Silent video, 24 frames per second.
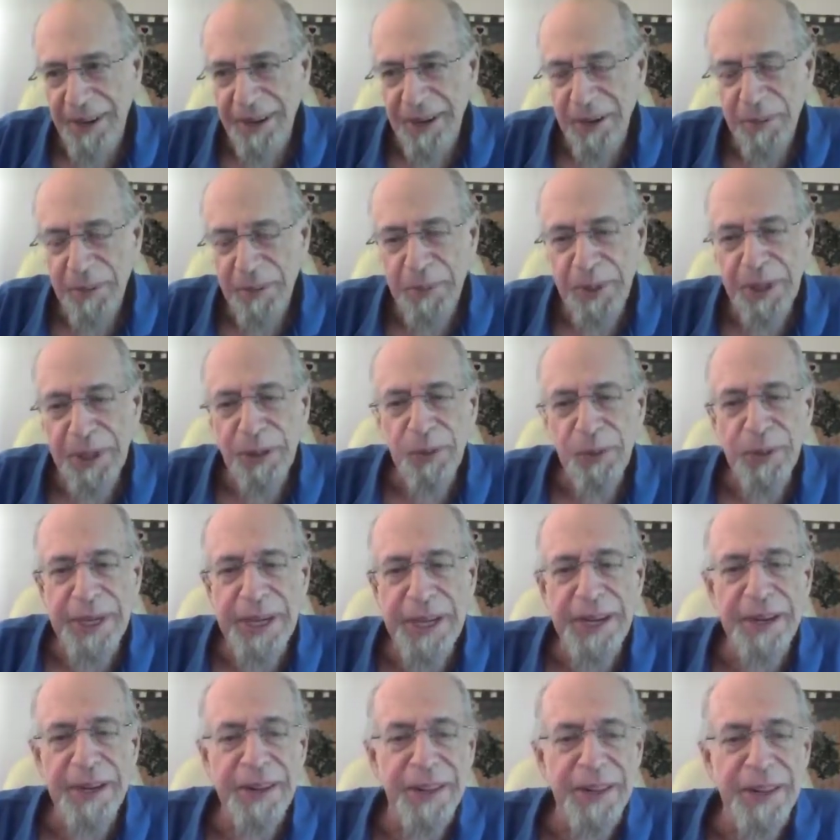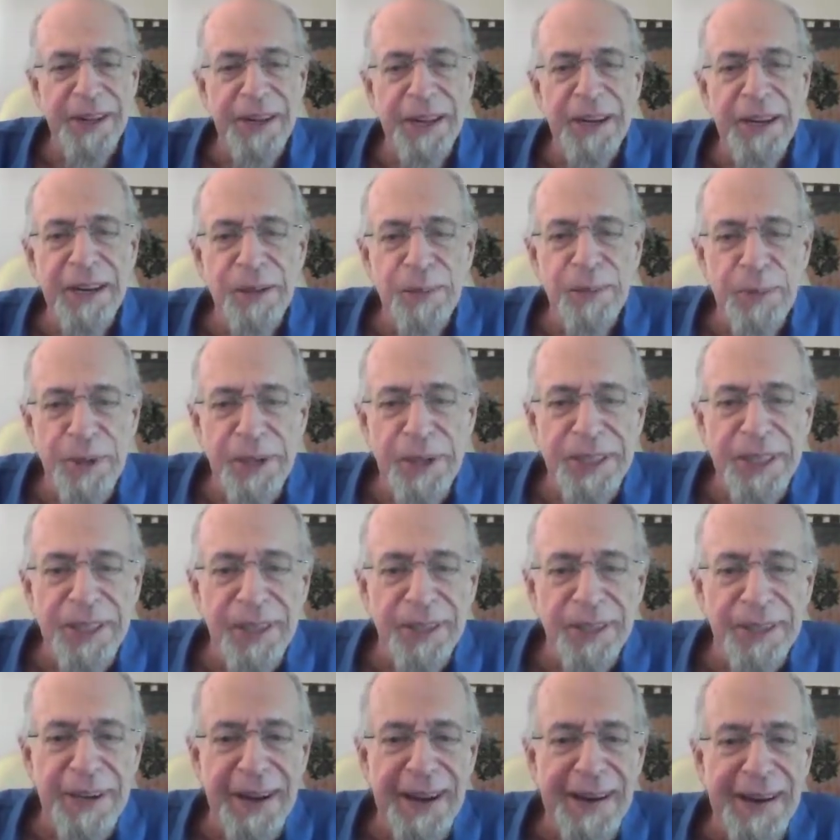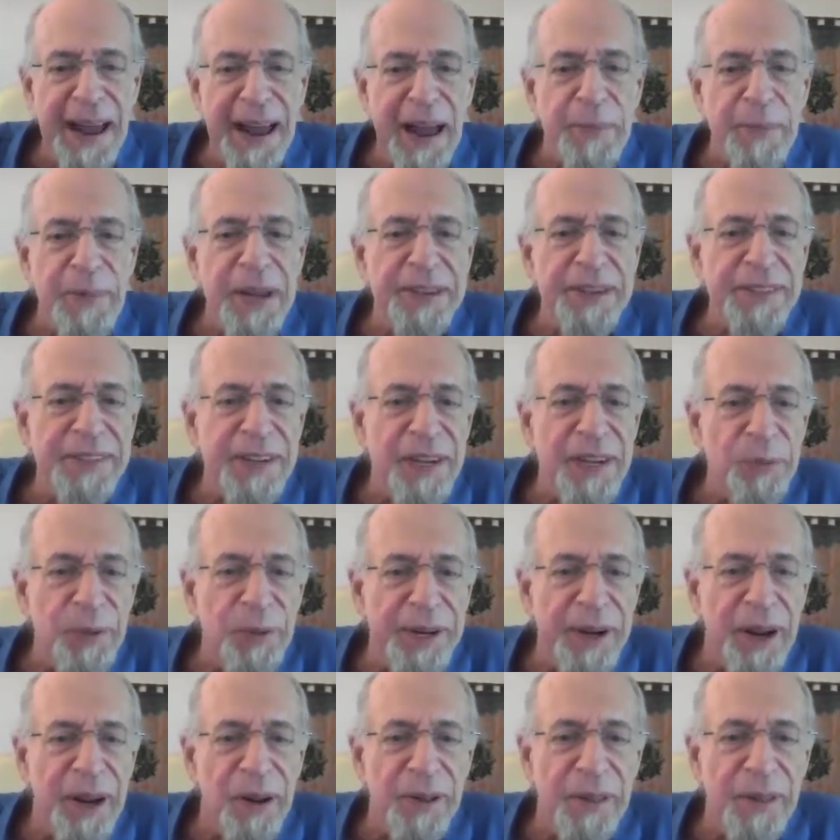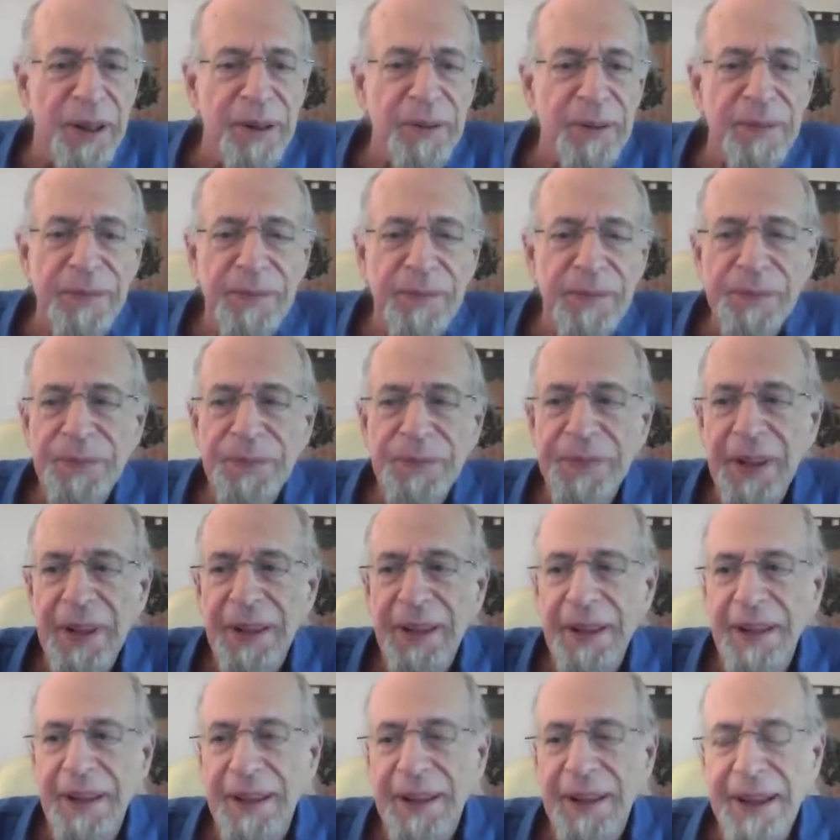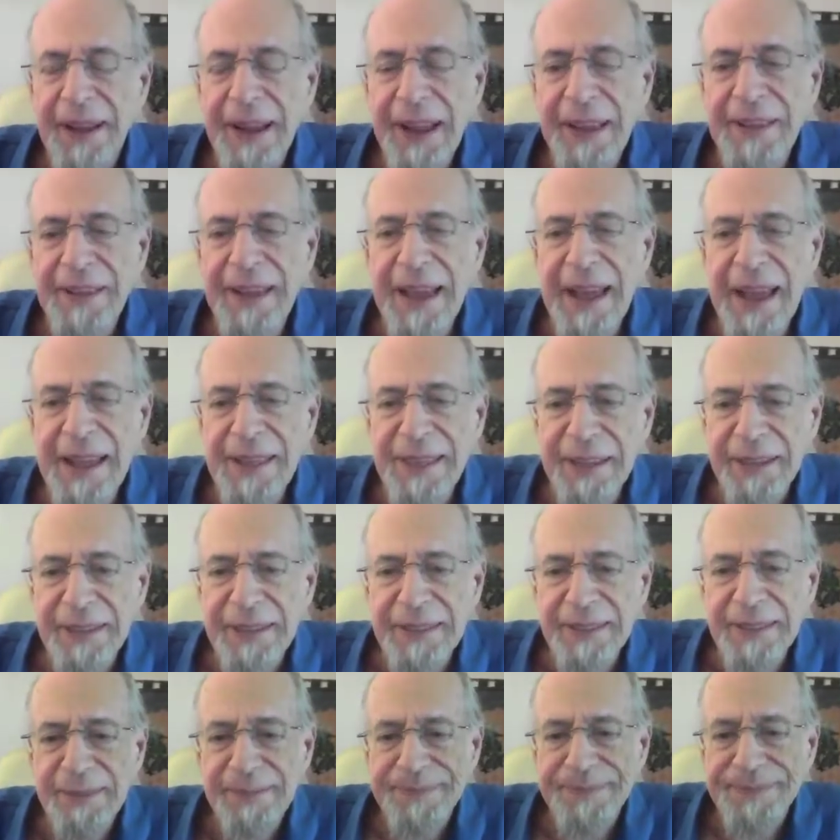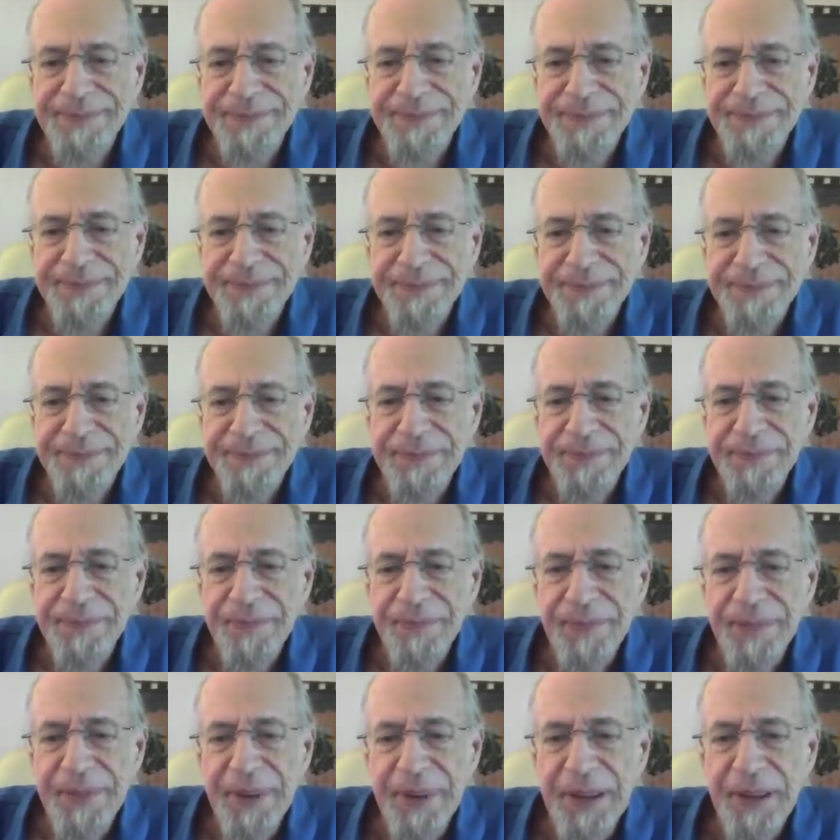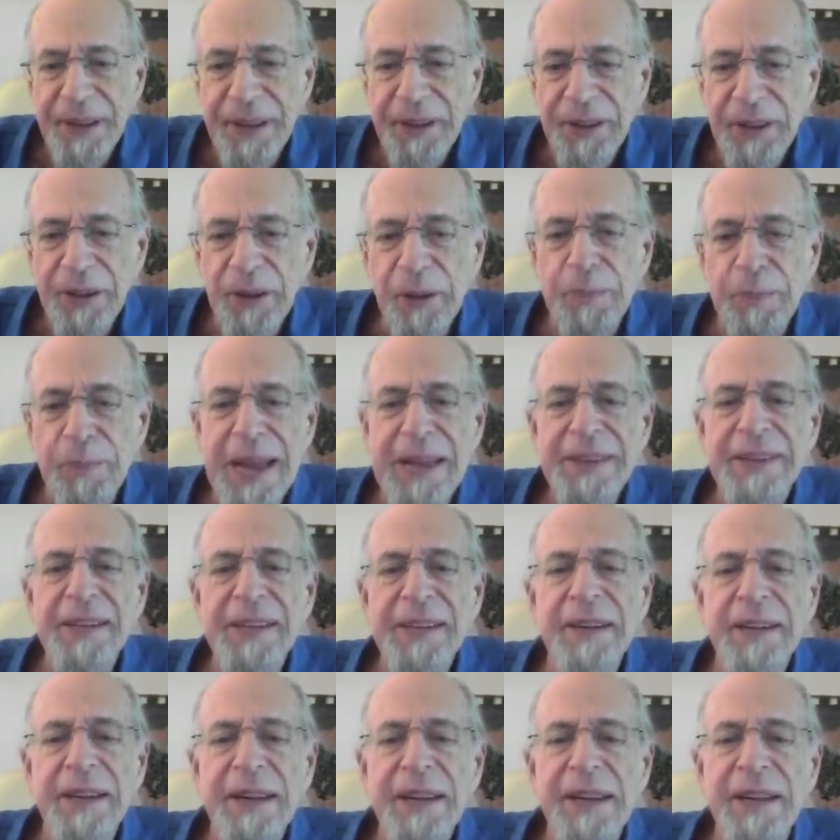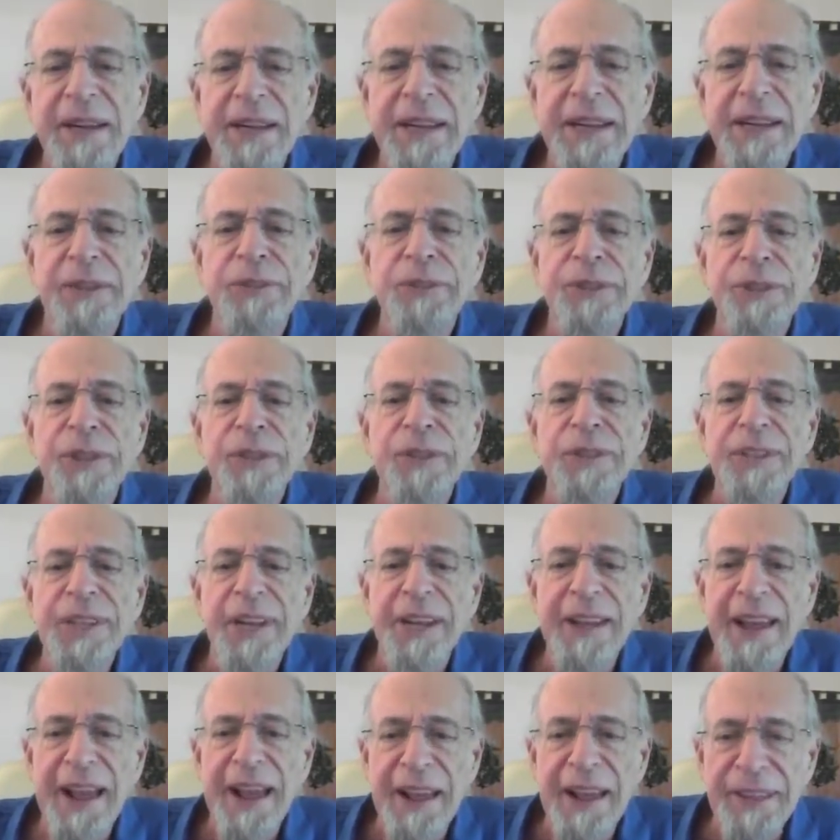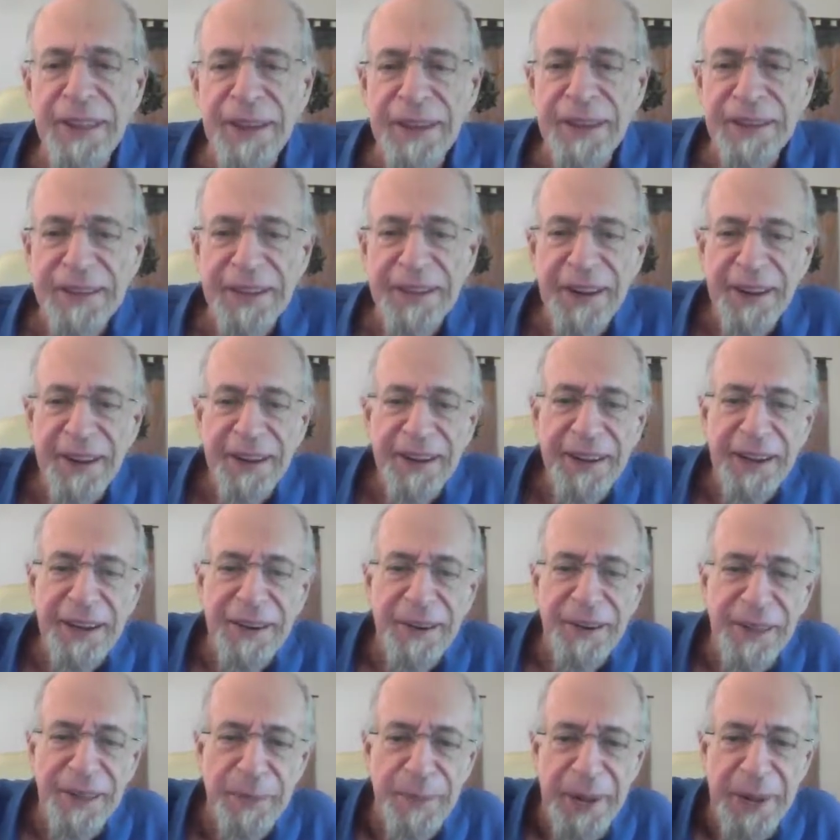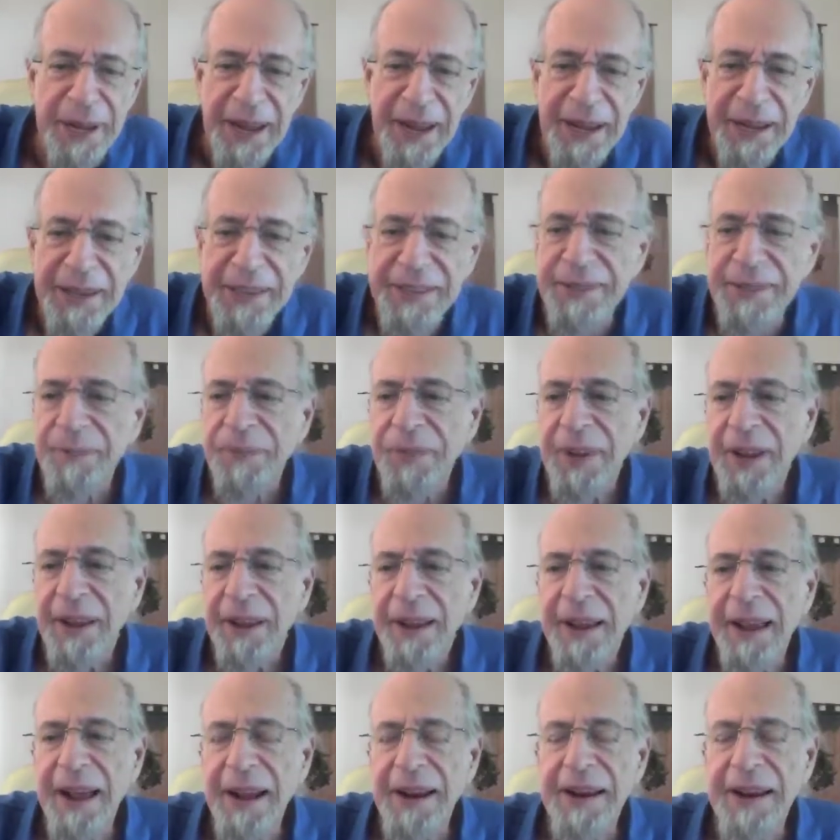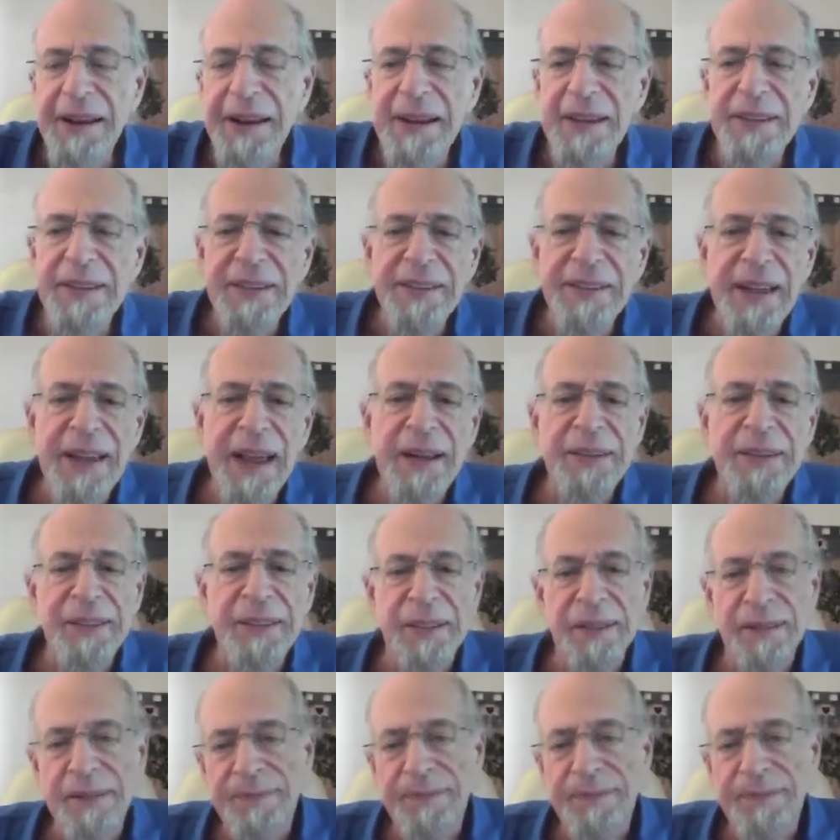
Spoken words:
between the interpersonal dynamics as we know them and the ethics. You're basically introducing ethics into the mix, and it is essential.